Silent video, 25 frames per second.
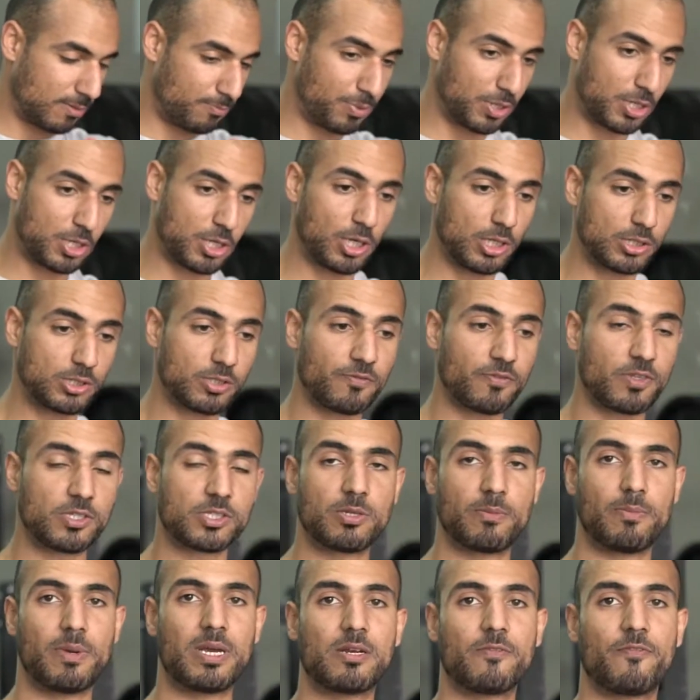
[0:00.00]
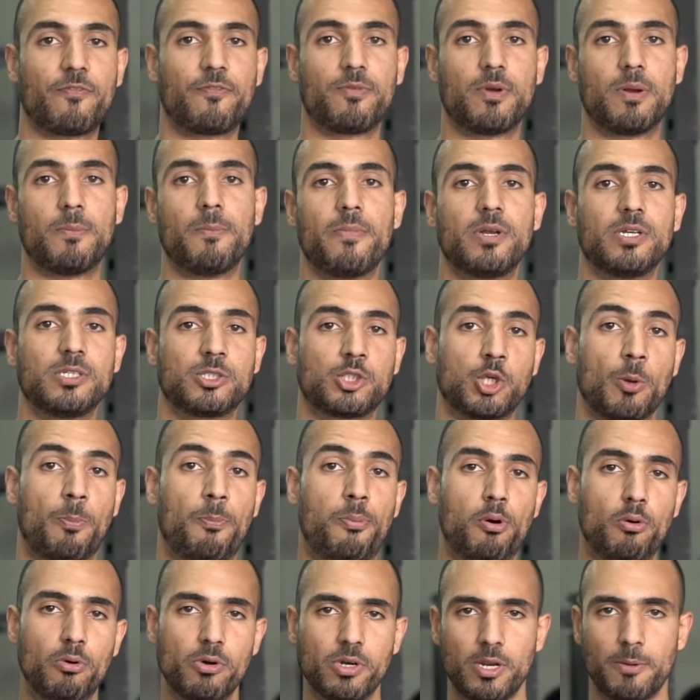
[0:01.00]
Because of this amount of
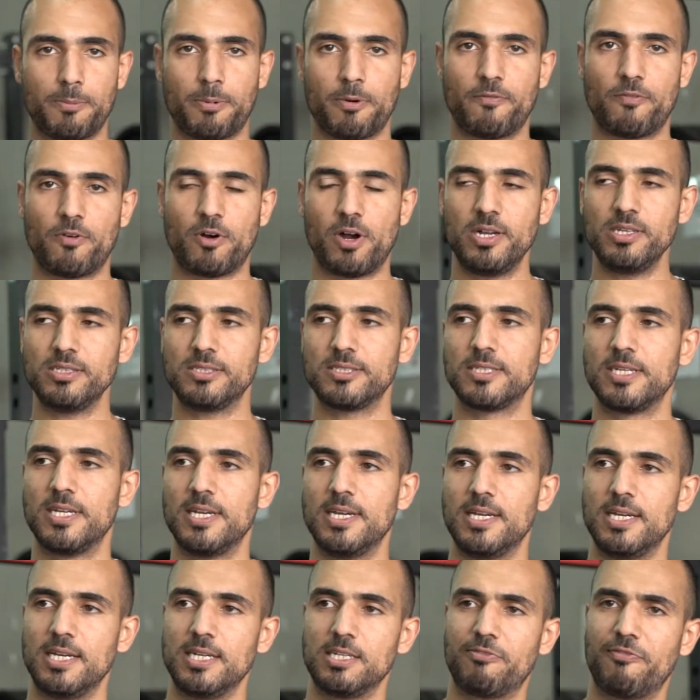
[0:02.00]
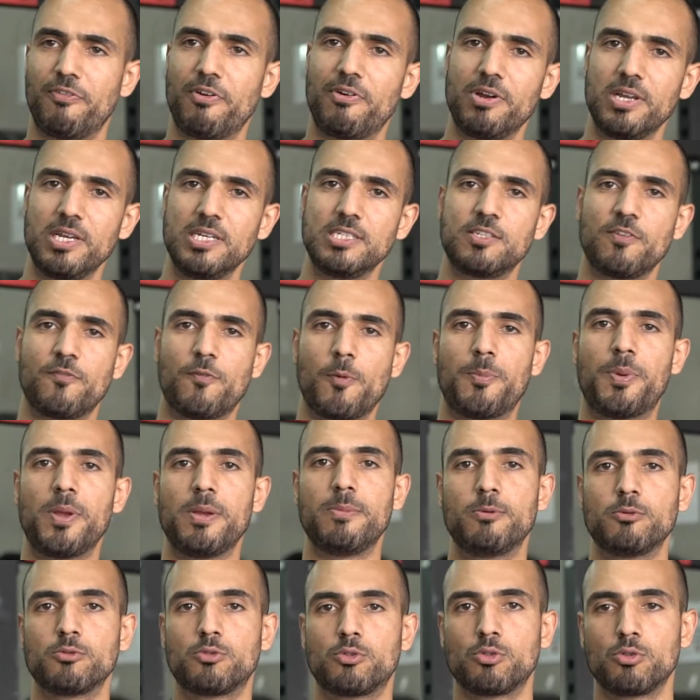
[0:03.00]
support it provides, it's very easy for
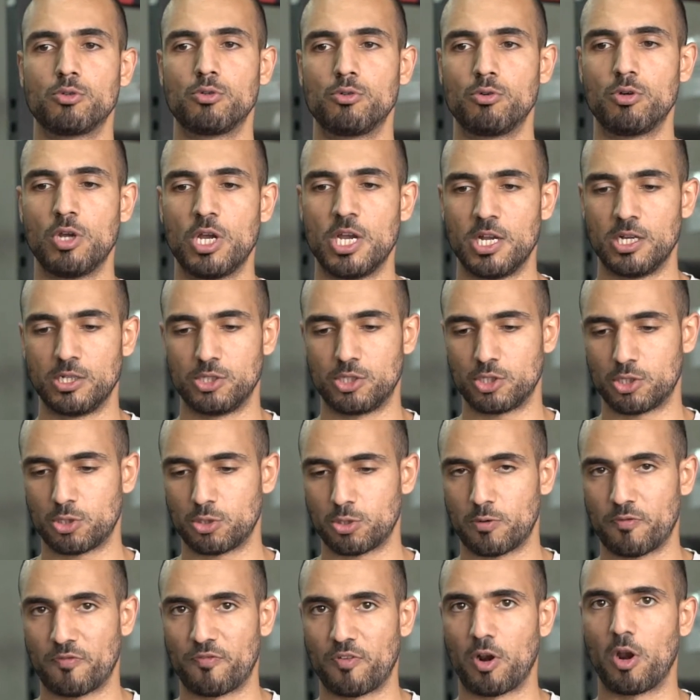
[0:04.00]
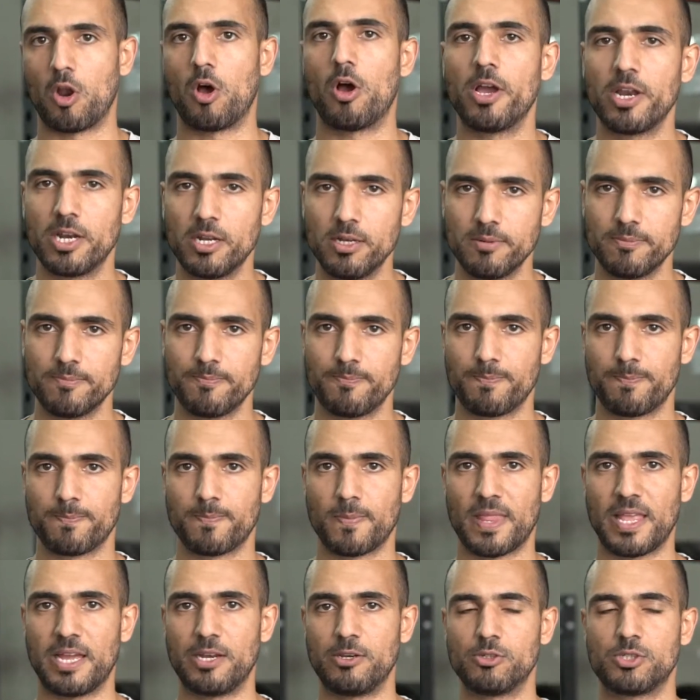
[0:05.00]
people to just sort of rely on it,
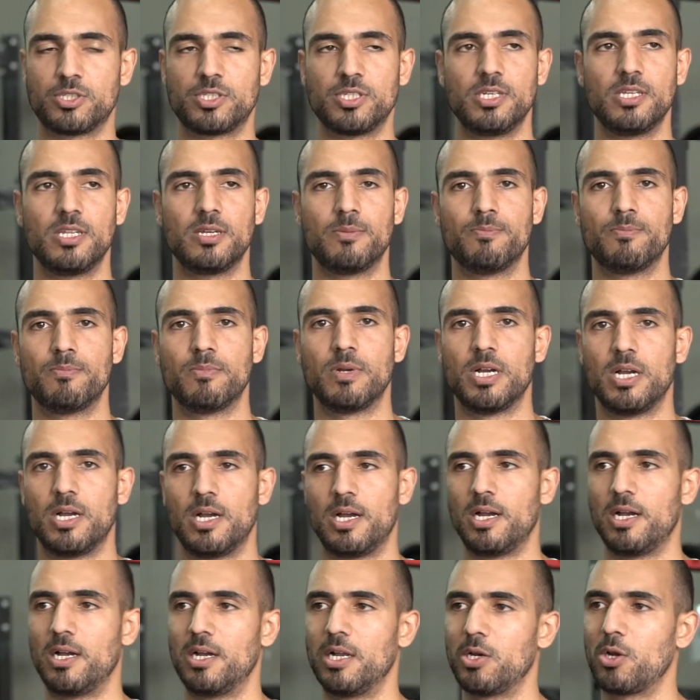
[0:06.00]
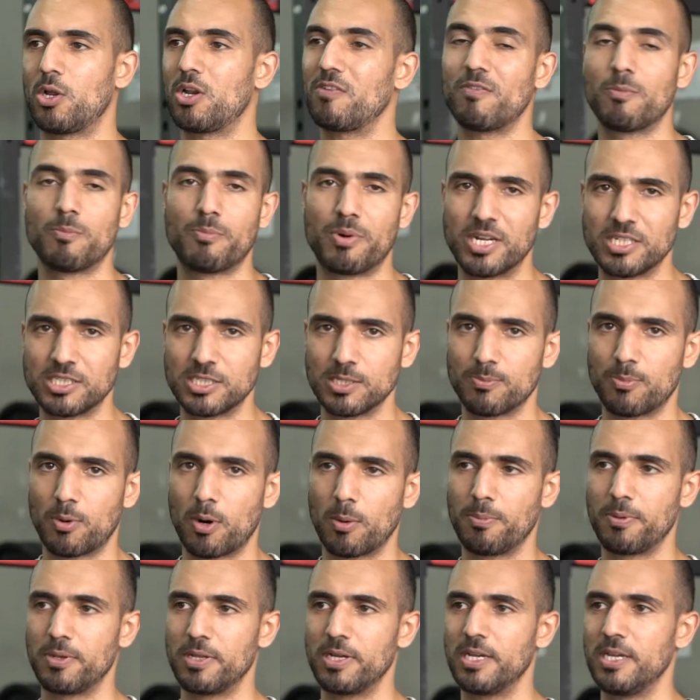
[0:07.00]
and you see them not even bracing
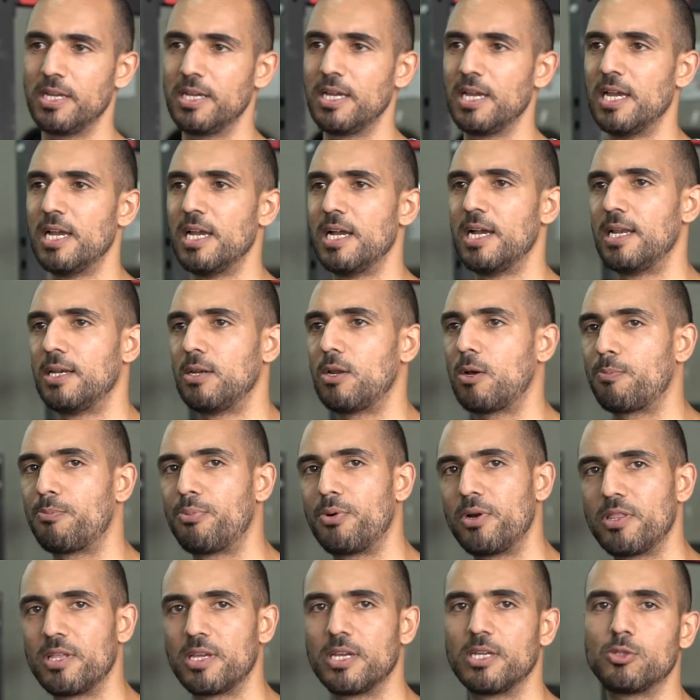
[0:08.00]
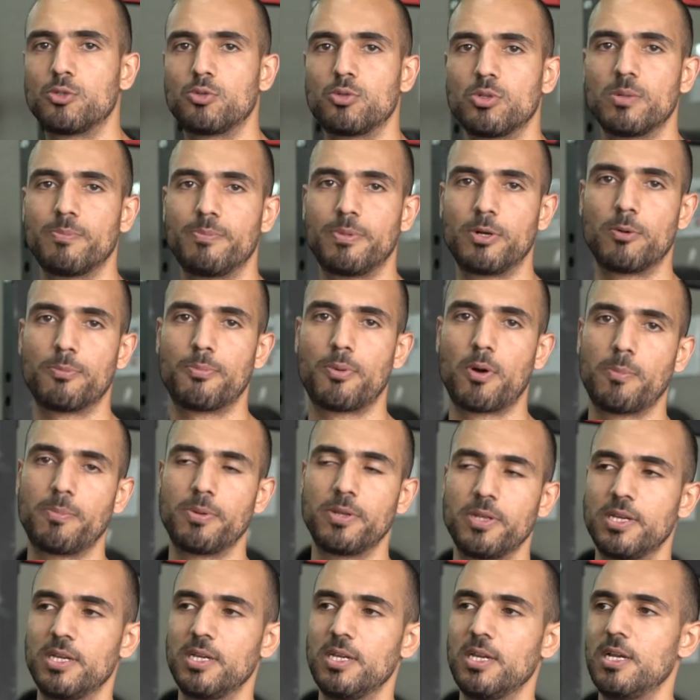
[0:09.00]
properly, not breathing into the belt
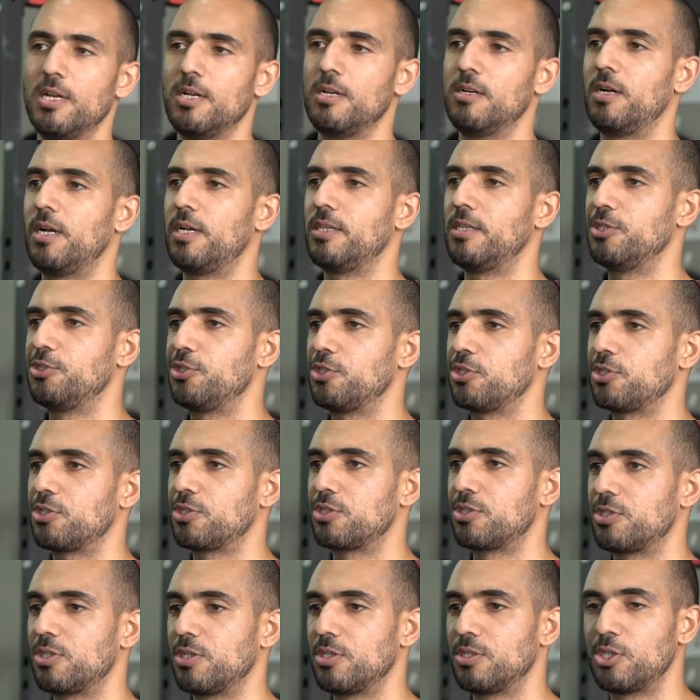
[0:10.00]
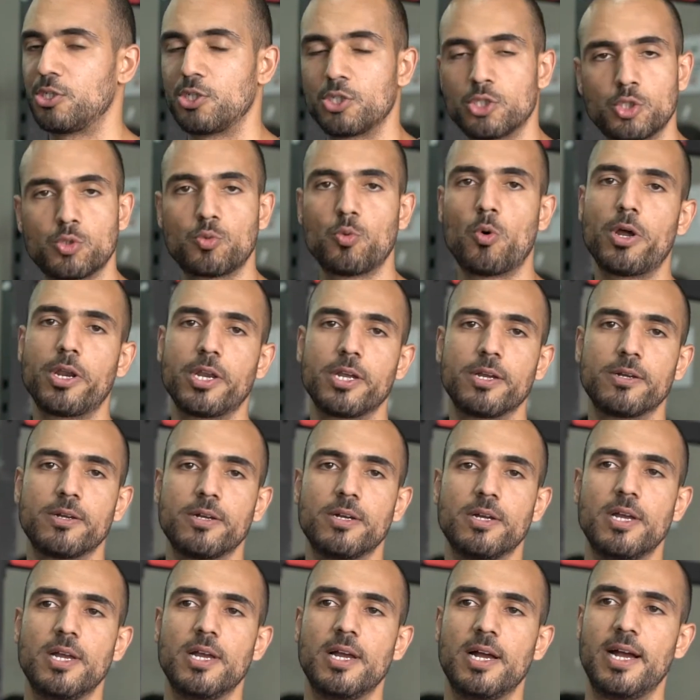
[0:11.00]
properly, and they're just
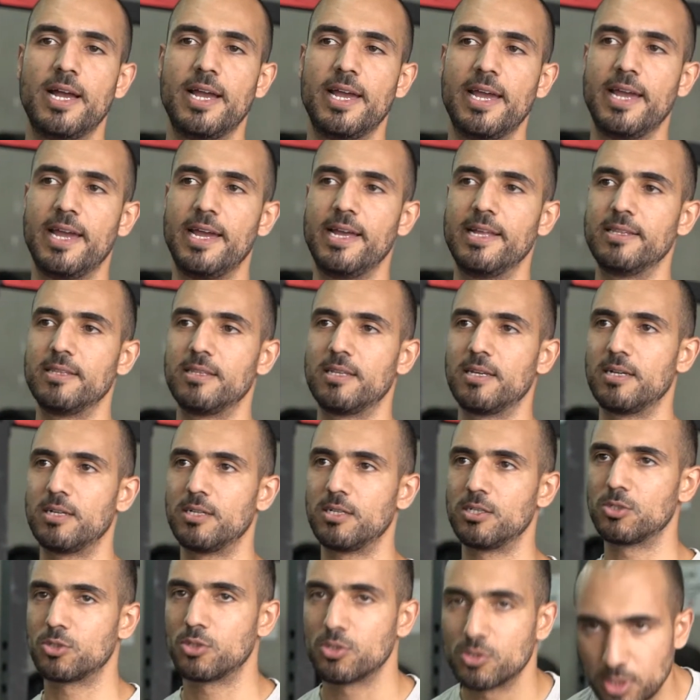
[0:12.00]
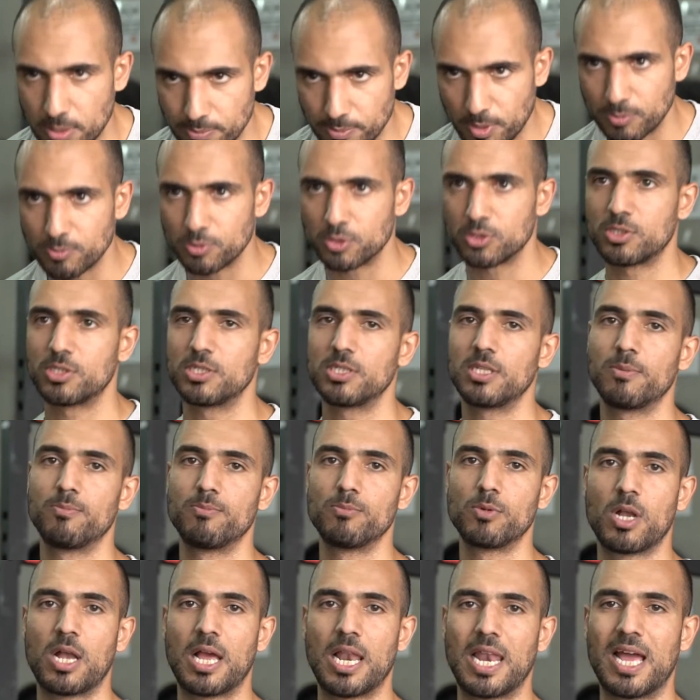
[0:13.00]
squatting. And so sometimes you see
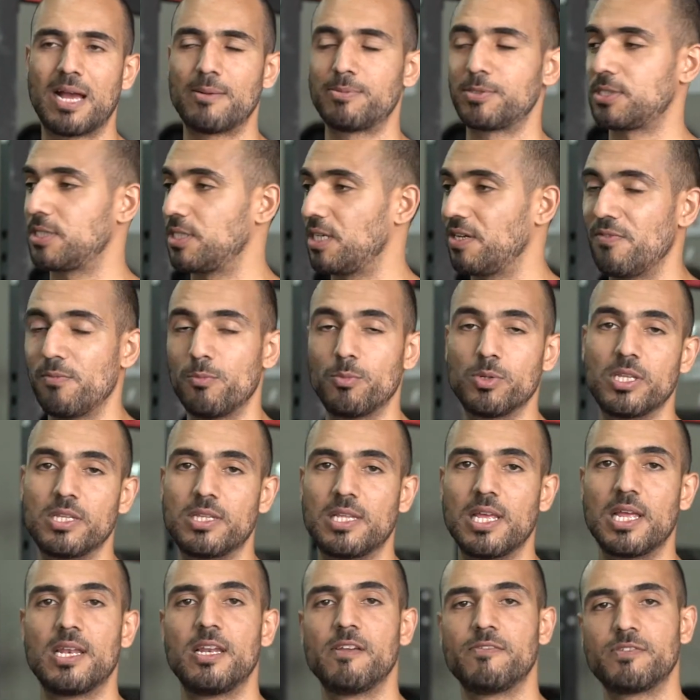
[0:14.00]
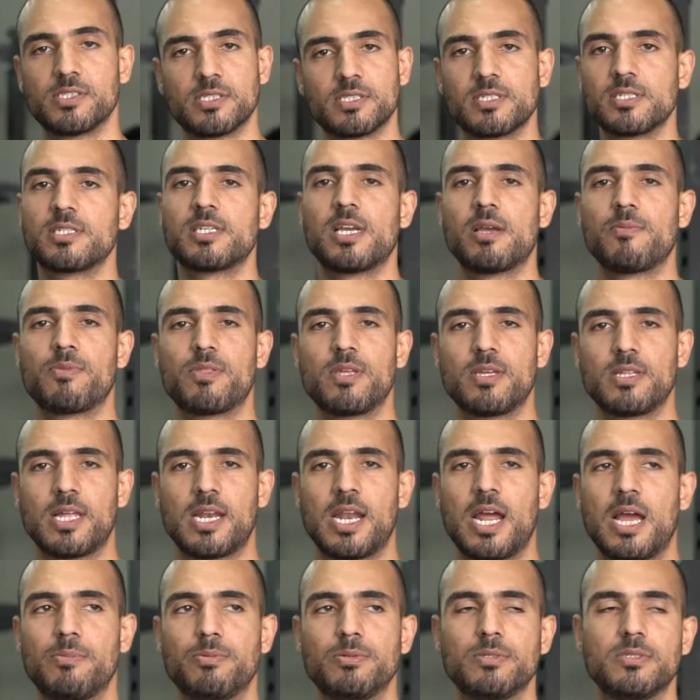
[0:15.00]
them collapse. Even with the deadlifts, it's the same thing that
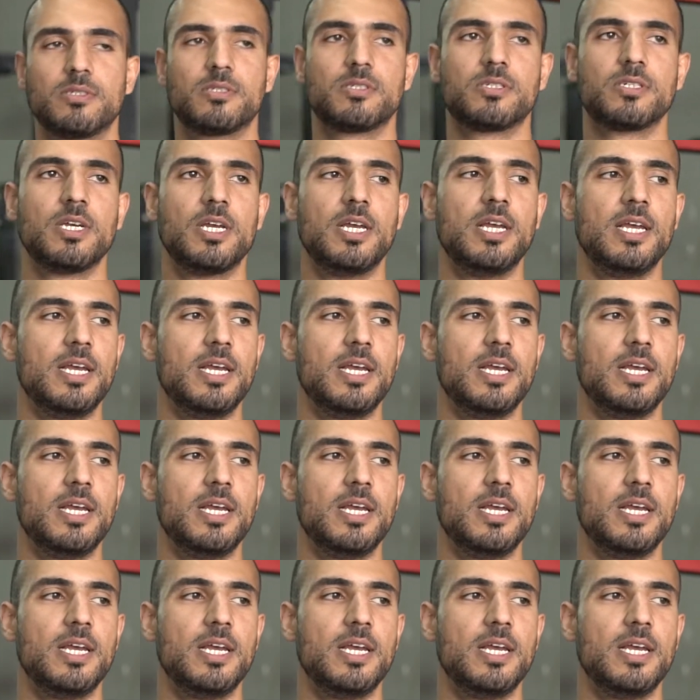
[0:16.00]
happens.